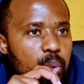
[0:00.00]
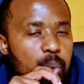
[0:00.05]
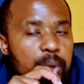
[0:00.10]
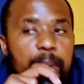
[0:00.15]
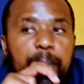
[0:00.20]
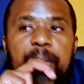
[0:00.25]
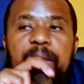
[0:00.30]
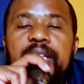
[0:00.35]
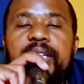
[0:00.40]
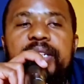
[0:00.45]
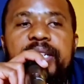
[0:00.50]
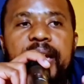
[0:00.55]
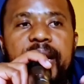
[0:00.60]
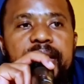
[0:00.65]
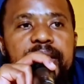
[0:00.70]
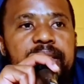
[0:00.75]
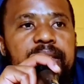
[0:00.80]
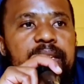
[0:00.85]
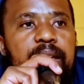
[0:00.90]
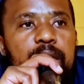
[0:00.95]
We be
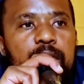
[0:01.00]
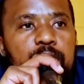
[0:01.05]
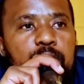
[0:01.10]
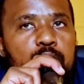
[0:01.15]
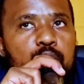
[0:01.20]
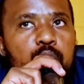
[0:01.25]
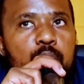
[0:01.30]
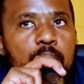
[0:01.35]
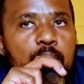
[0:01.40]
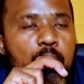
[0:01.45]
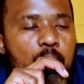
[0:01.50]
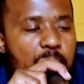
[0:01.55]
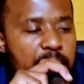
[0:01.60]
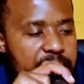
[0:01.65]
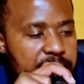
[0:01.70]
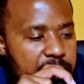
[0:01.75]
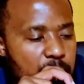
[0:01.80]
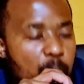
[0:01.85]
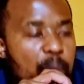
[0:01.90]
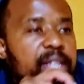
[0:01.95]
changed into a
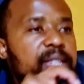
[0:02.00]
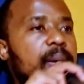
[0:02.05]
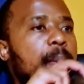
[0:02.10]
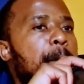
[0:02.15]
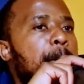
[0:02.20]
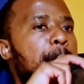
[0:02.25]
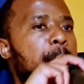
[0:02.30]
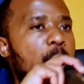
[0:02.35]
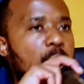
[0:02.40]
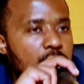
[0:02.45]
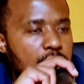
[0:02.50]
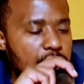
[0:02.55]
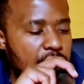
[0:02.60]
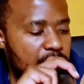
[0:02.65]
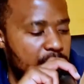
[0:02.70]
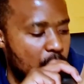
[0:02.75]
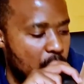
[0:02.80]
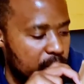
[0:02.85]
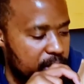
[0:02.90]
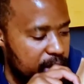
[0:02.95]
law is the way the
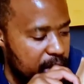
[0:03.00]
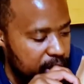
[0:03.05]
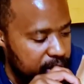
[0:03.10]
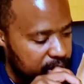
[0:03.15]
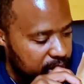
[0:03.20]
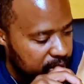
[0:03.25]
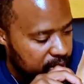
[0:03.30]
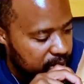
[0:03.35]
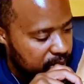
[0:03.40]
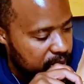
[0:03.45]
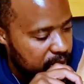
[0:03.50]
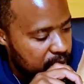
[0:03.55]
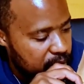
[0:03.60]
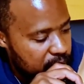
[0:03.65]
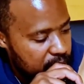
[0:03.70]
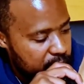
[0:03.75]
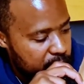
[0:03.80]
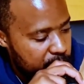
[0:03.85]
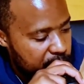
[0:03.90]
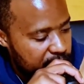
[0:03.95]
bottom of all nations.
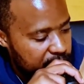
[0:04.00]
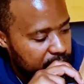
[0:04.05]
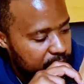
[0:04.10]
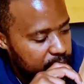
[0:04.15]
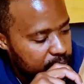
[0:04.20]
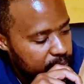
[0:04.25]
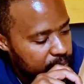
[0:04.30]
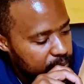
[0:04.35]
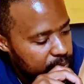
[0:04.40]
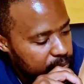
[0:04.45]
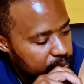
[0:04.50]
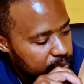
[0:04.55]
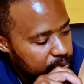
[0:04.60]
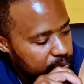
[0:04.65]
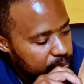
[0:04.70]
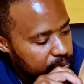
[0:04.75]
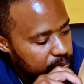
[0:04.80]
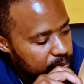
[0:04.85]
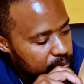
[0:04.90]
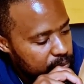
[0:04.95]
Read. An
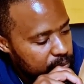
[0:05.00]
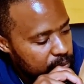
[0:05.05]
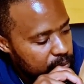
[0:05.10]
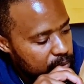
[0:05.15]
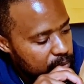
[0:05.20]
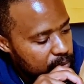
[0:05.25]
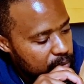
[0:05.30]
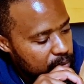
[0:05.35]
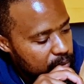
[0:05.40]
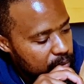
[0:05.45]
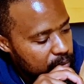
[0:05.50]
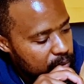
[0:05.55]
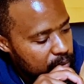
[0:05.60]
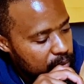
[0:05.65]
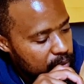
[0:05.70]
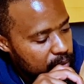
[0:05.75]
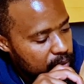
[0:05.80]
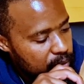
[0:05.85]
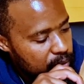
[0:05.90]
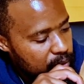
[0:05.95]
acceptable man
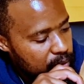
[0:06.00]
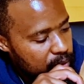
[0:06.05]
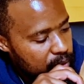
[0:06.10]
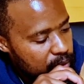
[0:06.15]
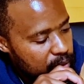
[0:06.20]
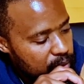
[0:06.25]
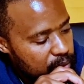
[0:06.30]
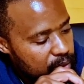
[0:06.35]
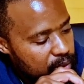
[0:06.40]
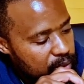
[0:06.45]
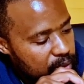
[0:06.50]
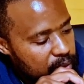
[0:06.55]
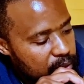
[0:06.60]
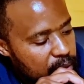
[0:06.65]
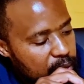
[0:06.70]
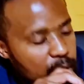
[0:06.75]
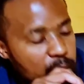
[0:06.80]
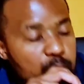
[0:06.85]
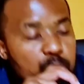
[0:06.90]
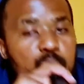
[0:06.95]
in the fairness of
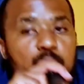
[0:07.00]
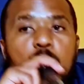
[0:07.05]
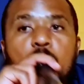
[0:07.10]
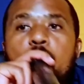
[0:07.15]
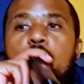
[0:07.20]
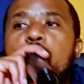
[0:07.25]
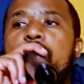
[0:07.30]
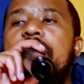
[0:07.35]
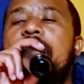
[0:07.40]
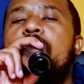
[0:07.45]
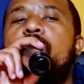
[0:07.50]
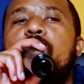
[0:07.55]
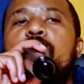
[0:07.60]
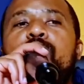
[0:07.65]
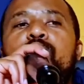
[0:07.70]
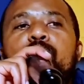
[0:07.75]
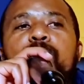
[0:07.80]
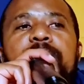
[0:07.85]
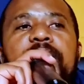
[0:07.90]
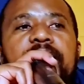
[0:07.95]
adversity. So we are
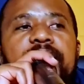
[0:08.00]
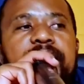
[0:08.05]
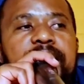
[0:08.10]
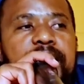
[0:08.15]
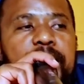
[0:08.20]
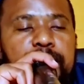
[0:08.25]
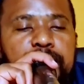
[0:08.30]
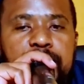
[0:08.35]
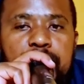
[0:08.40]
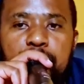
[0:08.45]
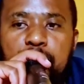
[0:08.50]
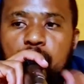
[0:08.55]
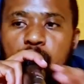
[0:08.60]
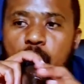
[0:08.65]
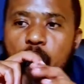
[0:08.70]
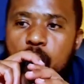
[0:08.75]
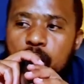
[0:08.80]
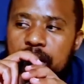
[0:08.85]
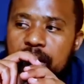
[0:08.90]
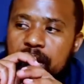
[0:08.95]
going to be
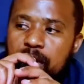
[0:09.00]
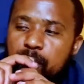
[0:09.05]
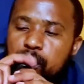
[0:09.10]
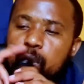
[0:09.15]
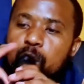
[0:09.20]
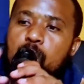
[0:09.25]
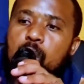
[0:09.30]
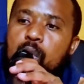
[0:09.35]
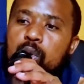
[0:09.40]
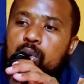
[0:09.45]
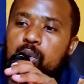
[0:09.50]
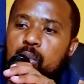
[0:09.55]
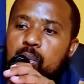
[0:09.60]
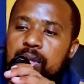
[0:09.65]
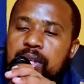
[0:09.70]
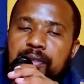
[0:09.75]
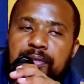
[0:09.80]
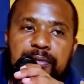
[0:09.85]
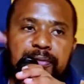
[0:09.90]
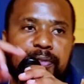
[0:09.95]
acceptable only if we go
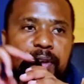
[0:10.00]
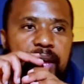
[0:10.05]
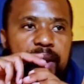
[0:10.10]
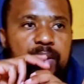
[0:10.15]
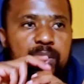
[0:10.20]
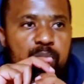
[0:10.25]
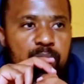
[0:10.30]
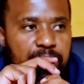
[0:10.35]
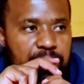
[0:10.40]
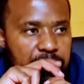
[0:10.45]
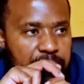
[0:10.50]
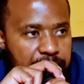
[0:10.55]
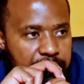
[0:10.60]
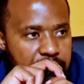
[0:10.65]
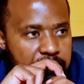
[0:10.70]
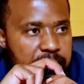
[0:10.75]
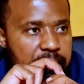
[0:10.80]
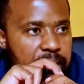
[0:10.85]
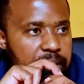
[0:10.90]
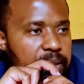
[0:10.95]
through the fairness of
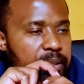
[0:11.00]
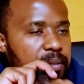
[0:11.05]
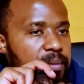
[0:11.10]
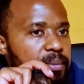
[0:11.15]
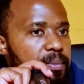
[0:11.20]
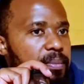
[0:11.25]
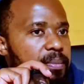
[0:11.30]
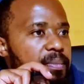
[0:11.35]
adversity.